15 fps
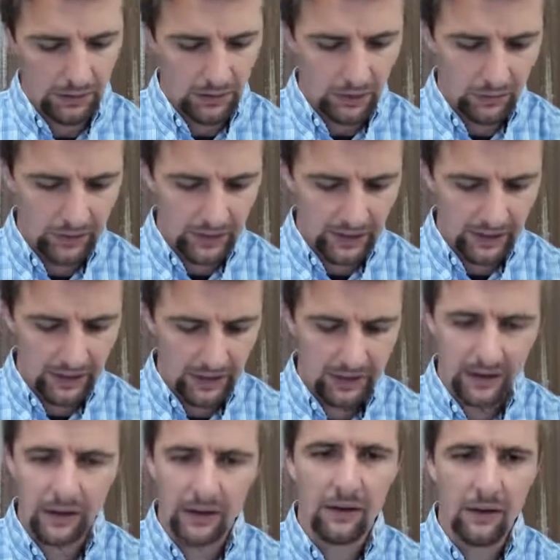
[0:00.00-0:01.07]
Okay, and
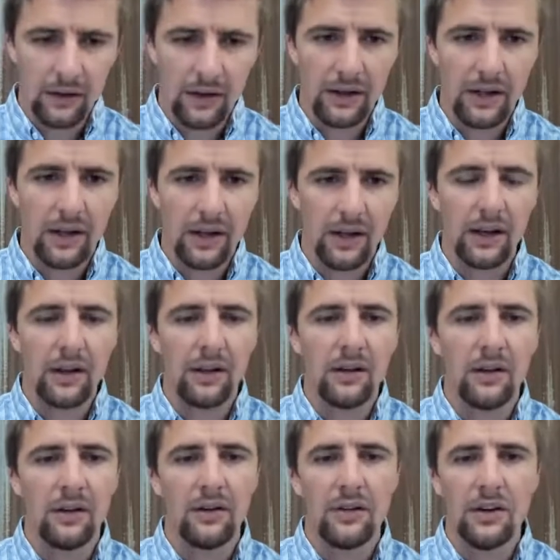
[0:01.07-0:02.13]
then
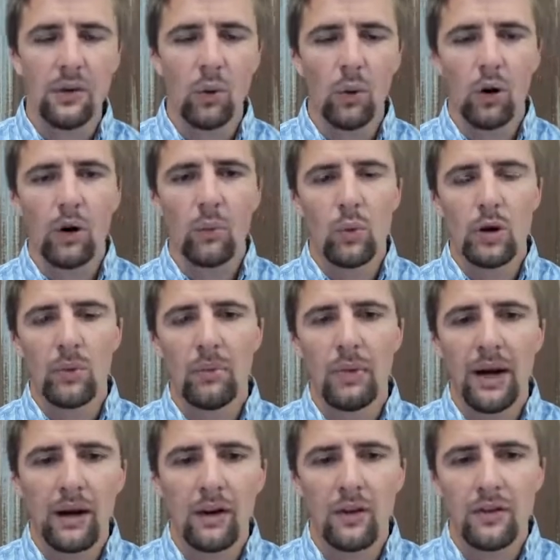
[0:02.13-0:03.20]
again, deworm. We'll come
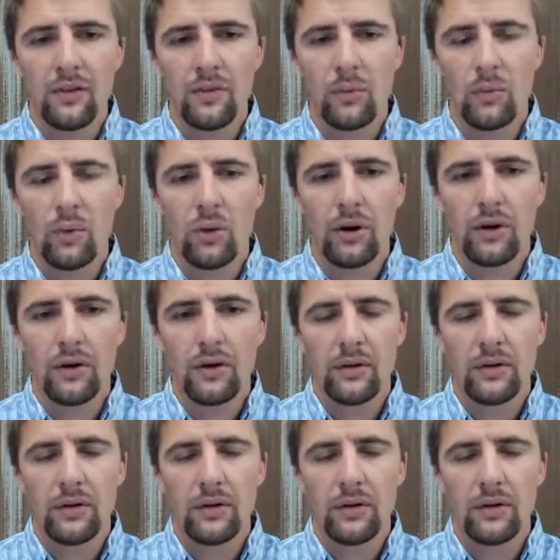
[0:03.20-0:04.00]
back on some more